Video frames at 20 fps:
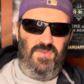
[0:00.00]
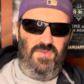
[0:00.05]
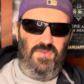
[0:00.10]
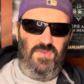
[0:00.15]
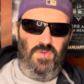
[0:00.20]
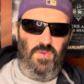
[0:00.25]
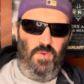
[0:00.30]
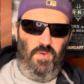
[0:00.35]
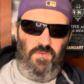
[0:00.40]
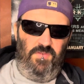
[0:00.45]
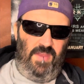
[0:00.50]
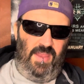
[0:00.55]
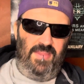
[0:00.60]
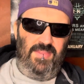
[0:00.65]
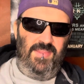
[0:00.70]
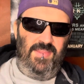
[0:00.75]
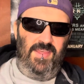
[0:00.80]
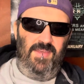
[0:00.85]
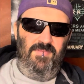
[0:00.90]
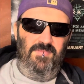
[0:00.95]
You'll
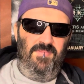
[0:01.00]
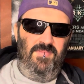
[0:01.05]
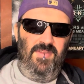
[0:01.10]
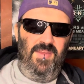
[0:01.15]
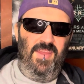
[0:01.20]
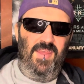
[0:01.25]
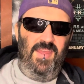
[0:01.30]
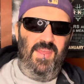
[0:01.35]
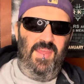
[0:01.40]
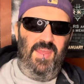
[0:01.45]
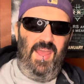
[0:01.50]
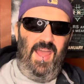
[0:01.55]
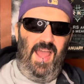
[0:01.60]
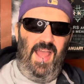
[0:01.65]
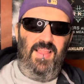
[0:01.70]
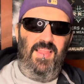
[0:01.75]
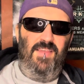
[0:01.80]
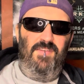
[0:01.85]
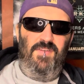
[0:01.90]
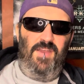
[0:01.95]
find them.
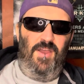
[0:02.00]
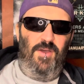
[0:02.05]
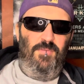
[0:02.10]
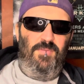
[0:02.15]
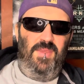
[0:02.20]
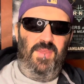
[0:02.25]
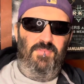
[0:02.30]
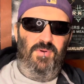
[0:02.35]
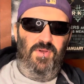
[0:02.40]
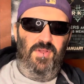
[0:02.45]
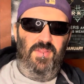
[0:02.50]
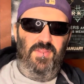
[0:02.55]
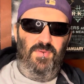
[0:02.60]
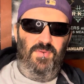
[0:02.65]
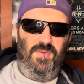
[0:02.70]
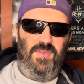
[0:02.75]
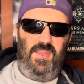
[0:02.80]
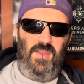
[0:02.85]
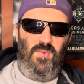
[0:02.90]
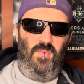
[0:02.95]
I love how people, there
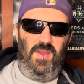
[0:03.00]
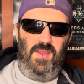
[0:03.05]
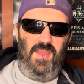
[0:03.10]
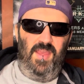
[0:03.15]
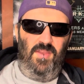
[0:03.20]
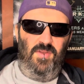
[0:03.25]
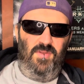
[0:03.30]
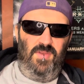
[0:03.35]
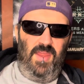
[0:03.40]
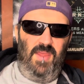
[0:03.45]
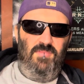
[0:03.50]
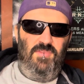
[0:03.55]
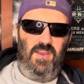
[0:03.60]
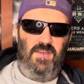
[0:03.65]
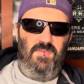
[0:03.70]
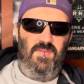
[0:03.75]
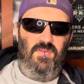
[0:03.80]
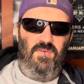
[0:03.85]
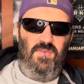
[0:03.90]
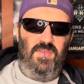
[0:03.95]
was like one guy who name
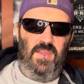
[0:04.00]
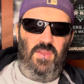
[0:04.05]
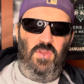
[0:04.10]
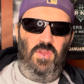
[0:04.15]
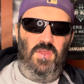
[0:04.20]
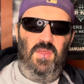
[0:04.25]
checked me and was like,